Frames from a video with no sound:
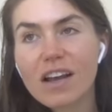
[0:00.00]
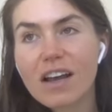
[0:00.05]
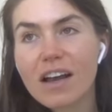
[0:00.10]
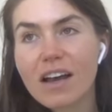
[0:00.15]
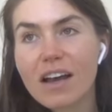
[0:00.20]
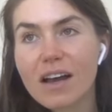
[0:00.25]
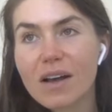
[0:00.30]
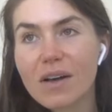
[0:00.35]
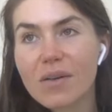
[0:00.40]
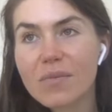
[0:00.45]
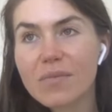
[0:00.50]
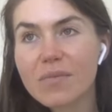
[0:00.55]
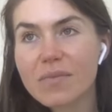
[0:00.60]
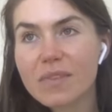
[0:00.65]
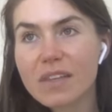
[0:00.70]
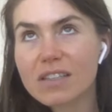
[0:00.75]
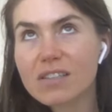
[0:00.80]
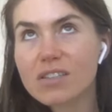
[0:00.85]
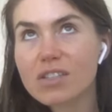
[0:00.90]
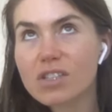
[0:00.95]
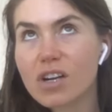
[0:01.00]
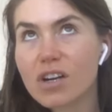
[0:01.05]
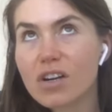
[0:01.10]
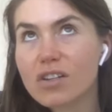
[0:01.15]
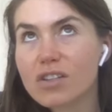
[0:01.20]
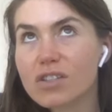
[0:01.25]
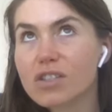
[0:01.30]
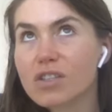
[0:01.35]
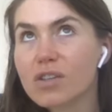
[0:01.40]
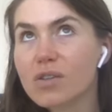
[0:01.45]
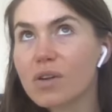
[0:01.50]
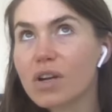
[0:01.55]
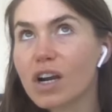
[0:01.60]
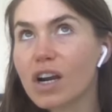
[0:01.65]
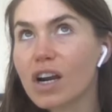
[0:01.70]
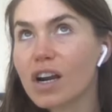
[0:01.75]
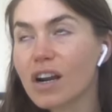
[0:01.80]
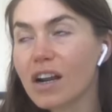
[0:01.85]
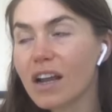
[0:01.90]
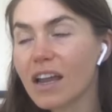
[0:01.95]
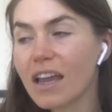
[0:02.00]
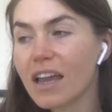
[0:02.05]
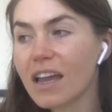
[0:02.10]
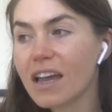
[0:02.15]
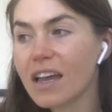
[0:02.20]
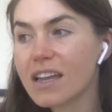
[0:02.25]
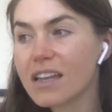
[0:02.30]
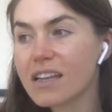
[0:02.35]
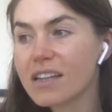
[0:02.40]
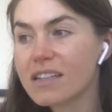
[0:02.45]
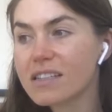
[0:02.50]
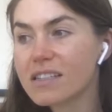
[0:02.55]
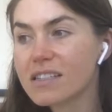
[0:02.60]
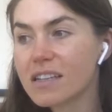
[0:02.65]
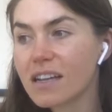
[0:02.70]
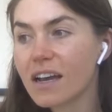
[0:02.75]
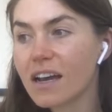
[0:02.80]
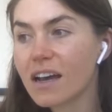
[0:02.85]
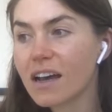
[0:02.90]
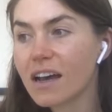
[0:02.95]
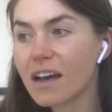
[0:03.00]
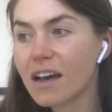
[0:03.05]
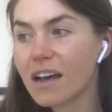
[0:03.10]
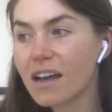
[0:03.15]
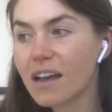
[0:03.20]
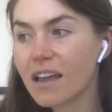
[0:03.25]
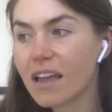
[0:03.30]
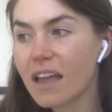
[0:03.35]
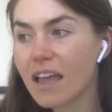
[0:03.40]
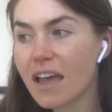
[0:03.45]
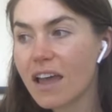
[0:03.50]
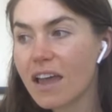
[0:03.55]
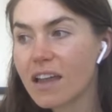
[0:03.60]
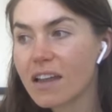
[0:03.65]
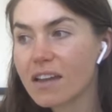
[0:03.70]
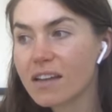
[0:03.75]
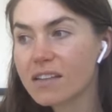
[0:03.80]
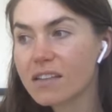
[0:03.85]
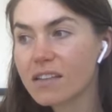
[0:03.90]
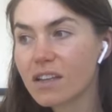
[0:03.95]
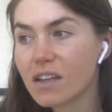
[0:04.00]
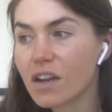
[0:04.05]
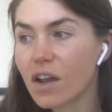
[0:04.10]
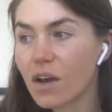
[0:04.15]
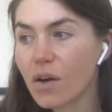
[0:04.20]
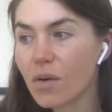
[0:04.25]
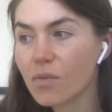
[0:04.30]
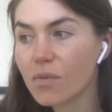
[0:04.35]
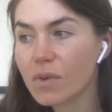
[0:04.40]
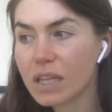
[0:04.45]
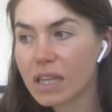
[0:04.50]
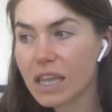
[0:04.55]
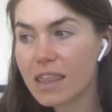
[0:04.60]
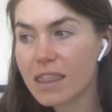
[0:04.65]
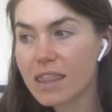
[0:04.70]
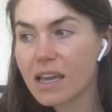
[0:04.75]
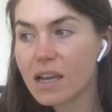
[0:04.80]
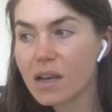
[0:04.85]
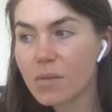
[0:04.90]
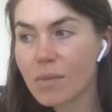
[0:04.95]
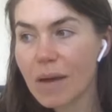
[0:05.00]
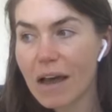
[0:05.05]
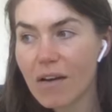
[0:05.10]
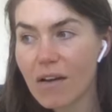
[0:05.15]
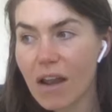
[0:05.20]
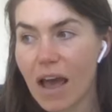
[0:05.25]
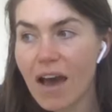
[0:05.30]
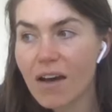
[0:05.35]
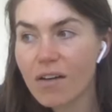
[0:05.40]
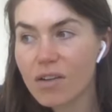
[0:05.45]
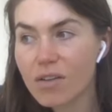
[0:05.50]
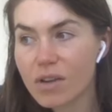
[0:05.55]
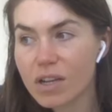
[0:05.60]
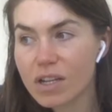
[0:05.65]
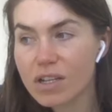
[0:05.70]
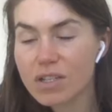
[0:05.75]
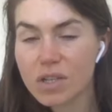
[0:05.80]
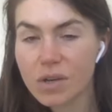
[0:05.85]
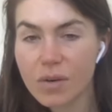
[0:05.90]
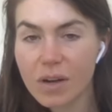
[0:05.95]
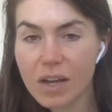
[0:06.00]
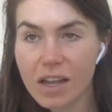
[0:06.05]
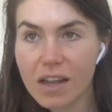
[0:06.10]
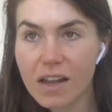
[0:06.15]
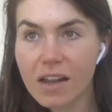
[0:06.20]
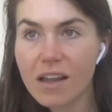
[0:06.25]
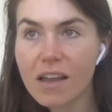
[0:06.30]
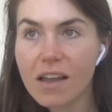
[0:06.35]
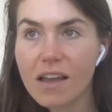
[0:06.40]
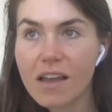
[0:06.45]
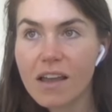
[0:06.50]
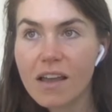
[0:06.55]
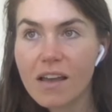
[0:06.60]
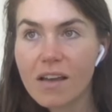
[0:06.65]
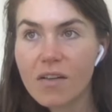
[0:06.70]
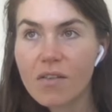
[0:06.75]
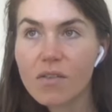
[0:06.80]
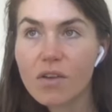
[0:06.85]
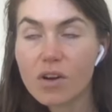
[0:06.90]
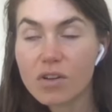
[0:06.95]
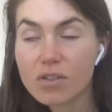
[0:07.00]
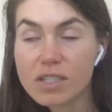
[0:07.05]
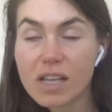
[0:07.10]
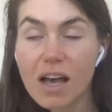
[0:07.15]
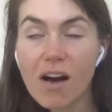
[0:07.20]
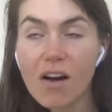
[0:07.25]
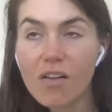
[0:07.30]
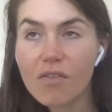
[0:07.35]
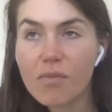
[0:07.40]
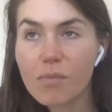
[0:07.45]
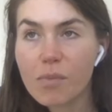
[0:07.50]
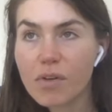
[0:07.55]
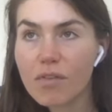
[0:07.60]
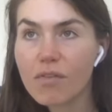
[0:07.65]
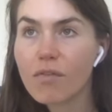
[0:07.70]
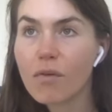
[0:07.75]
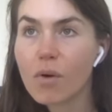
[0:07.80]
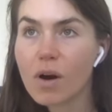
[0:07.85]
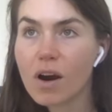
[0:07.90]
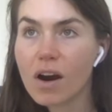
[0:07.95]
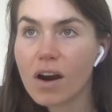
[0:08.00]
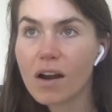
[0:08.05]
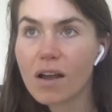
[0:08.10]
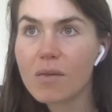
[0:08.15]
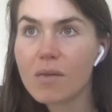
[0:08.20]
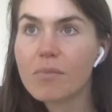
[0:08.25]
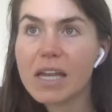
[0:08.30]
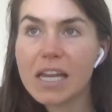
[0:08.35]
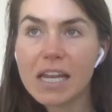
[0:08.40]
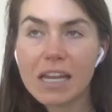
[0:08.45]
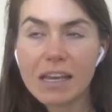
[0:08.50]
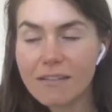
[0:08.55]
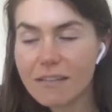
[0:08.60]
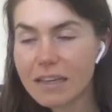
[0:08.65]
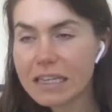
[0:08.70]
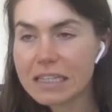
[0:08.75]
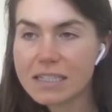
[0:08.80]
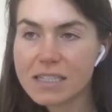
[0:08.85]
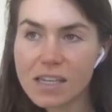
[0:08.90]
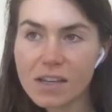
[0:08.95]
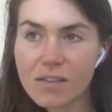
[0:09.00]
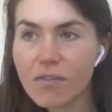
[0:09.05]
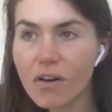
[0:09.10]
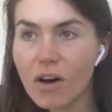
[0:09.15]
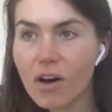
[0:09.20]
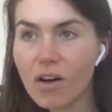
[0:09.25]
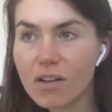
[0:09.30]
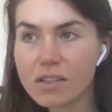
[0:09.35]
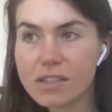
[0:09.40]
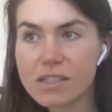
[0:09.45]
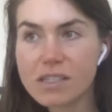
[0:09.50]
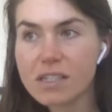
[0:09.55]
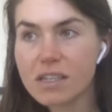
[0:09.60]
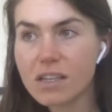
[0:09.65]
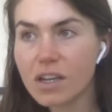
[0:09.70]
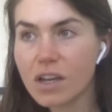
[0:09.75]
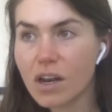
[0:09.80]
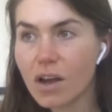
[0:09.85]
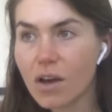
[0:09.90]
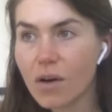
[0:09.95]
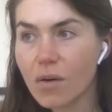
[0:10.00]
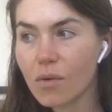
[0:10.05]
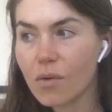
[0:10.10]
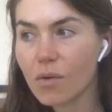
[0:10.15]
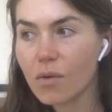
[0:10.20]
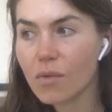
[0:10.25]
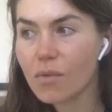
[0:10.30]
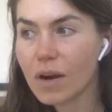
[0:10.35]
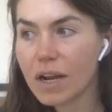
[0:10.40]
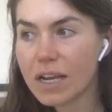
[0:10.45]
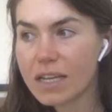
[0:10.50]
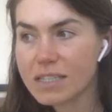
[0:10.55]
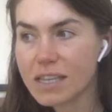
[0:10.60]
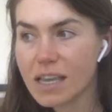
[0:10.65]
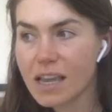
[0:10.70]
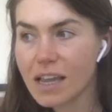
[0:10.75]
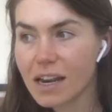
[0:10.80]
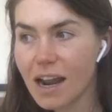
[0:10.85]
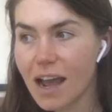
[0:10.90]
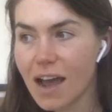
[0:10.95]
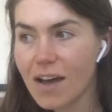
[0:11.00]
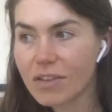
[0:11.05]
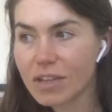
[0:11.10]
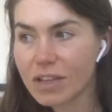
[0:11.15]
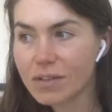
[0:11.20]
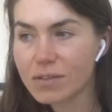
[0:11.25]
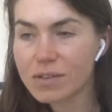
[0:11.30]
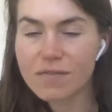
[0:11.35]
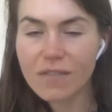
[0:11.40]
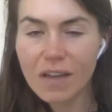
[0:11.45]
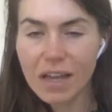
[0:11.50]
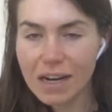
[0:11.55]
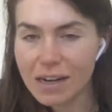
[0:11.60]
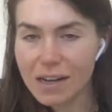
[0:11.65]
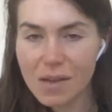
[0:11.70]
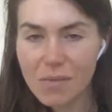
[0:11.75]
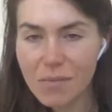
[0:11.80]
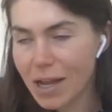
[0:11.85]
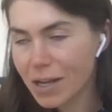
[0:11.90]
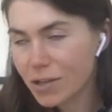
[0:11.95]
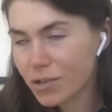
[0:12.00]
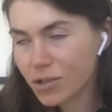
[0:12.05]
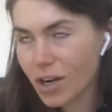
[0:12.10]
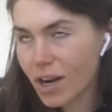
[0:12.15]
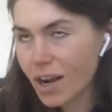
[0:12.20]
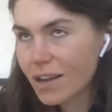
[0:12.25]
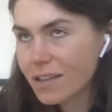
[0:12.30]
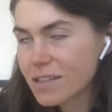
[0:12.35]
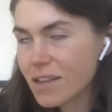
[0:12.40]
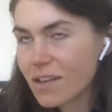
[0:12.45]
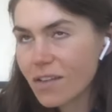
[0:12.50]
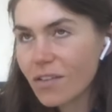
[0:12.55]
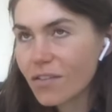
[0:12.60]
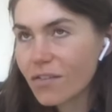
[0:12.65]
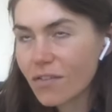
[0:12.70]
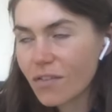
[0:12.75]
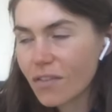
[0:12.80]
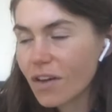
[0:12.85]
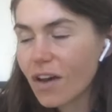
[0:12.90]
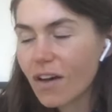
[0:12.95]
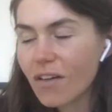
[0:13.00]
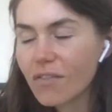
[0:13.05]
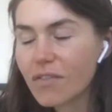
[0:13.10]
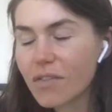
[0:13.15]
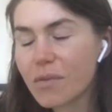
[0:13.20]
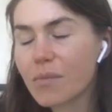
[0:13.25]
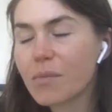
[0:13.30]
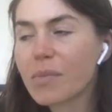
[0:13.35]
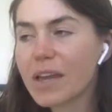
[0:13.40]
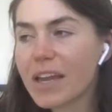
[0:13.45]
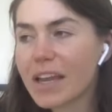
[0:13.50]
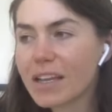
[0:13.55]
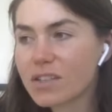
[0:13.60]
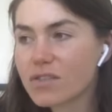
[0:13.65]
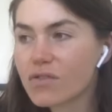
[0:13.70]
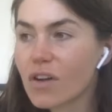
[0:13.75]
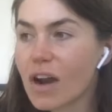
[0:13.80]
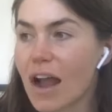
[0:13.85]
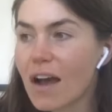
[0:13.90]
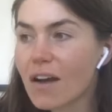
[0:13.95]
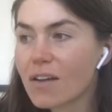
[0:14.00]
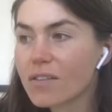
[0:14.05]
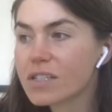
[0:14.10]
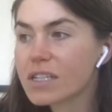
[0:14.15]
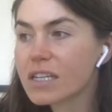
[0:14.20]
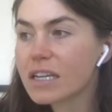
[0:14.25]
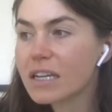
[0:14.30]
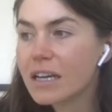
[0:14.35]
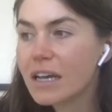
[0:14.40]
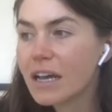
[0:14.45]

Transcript: um, start sooner and, uh, and, you know, really think about how you can do it yourself before immediately default, you know, raising and having those vanity metrics of, of the biggest round.